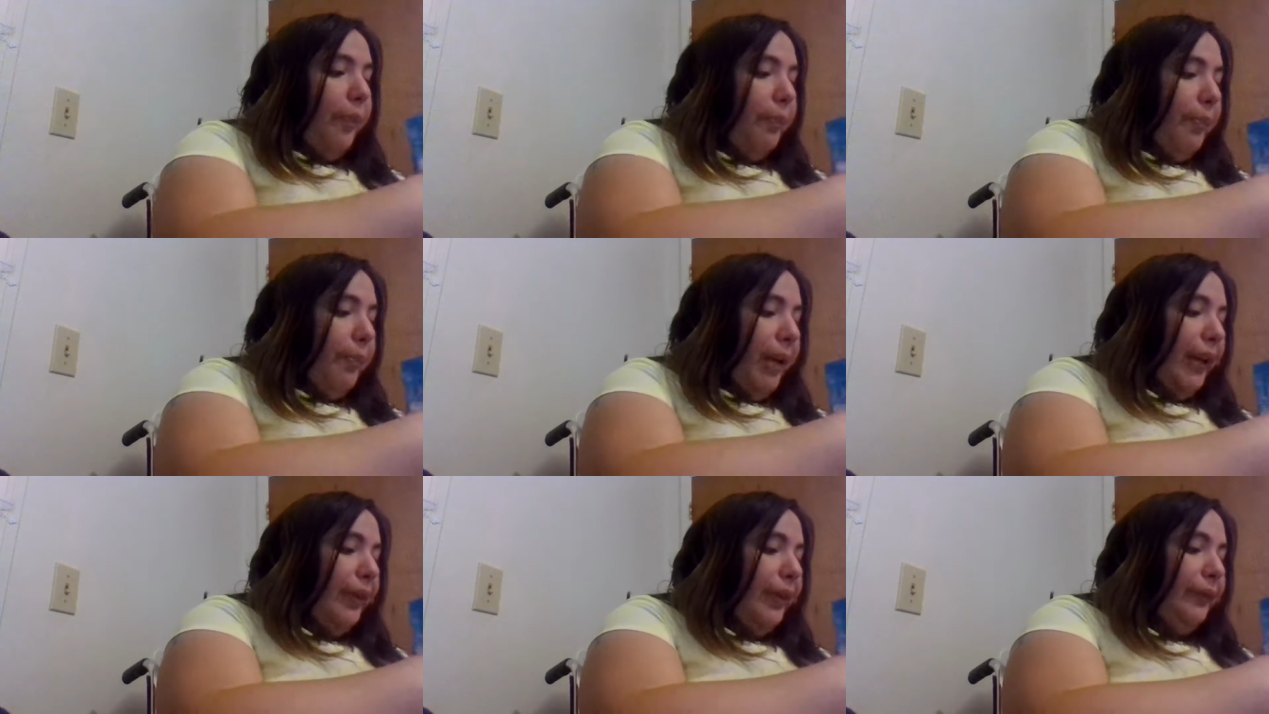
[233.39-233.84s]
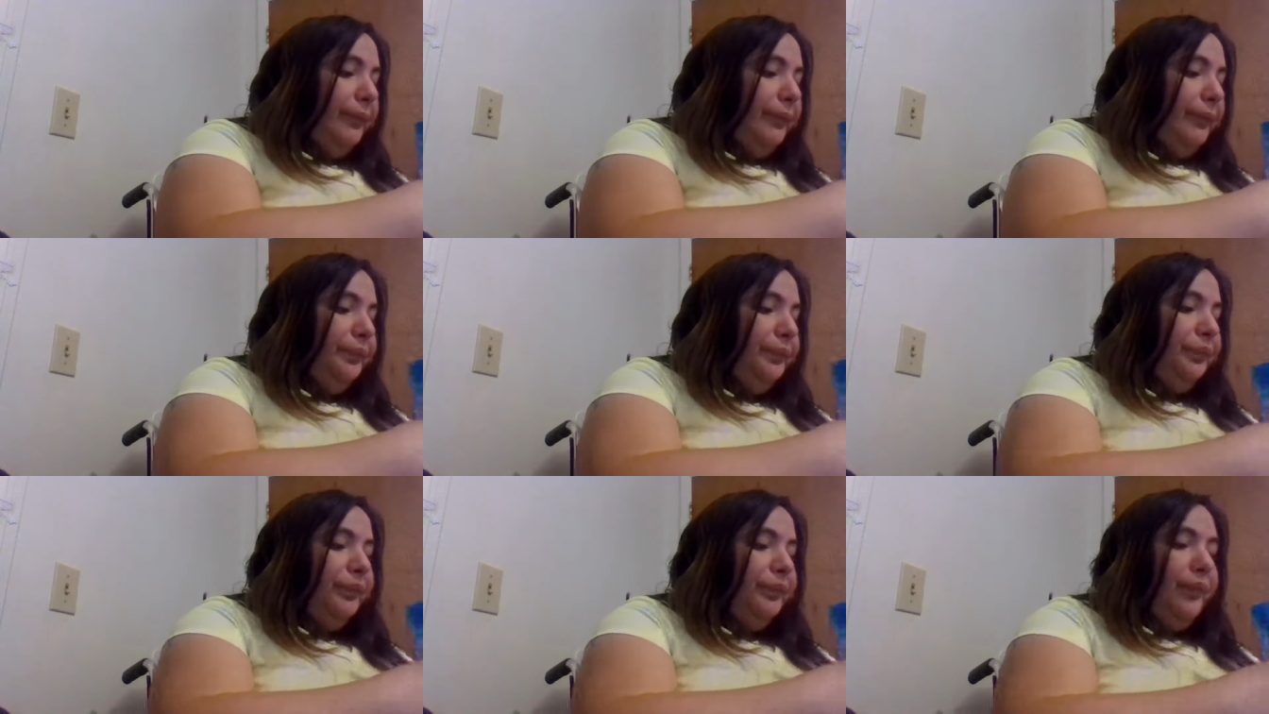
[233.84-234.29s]
But
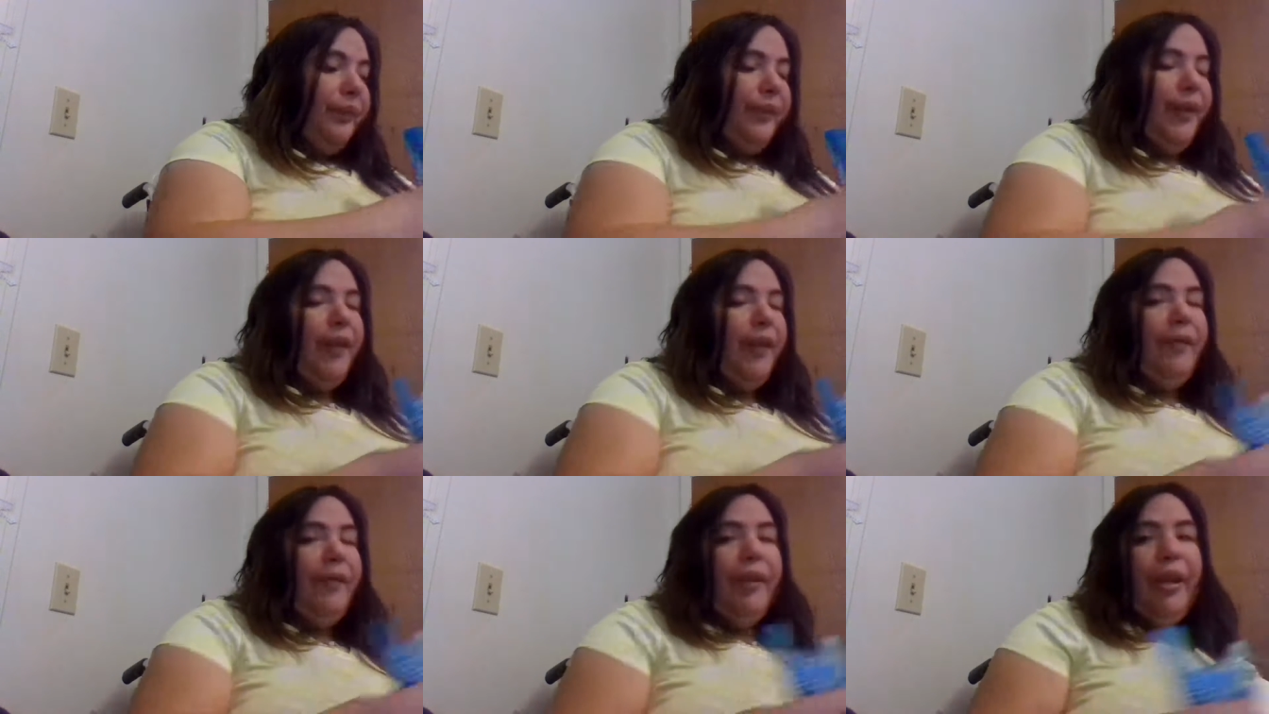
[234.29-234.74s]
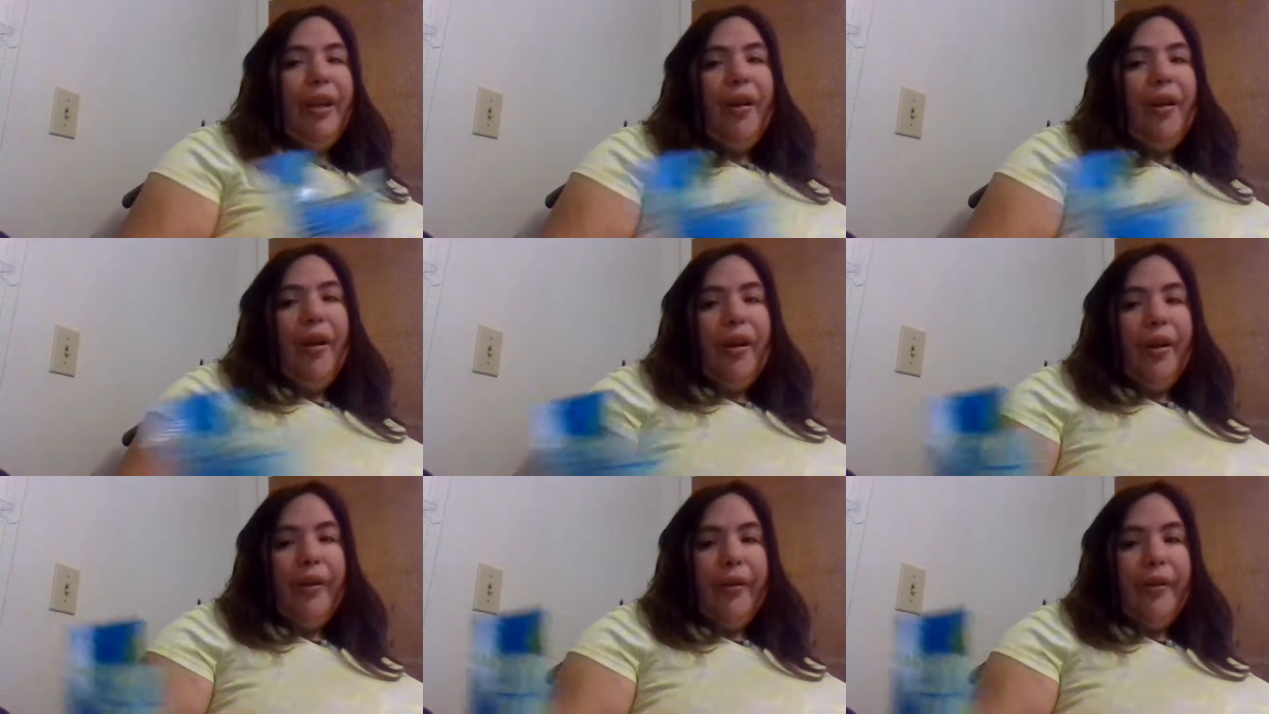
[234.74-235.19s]
they really
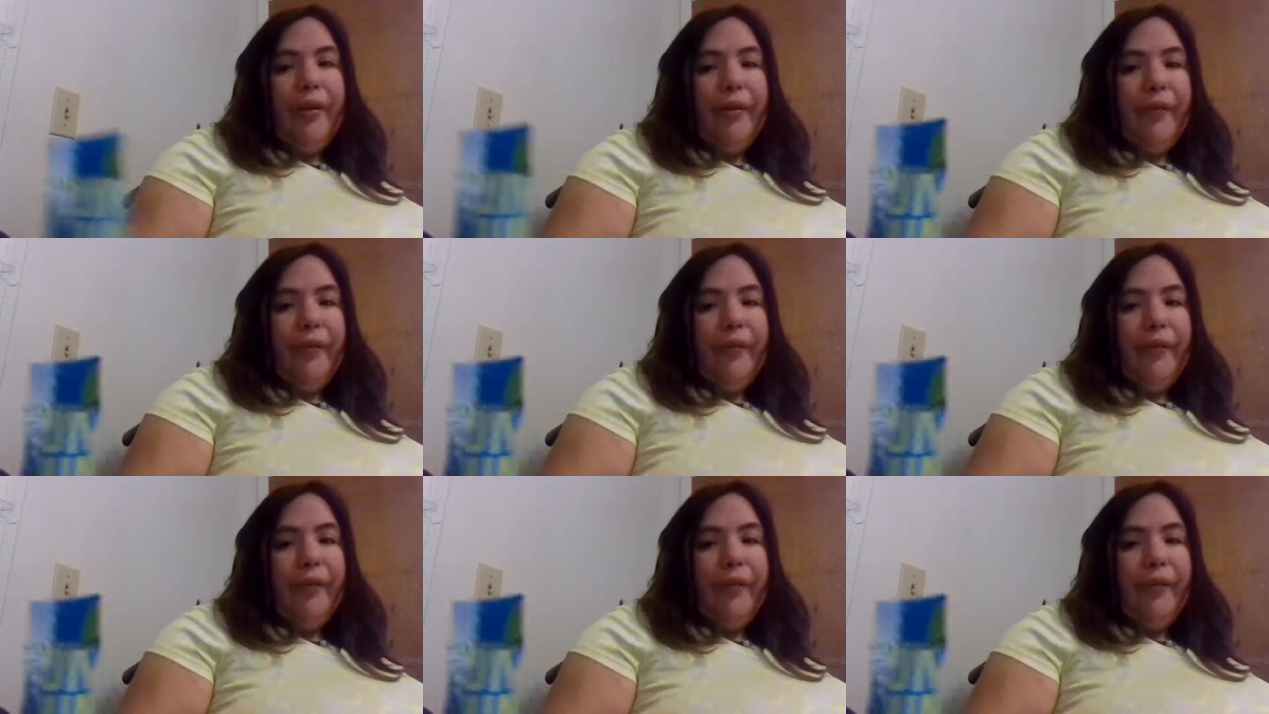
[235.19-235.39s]
are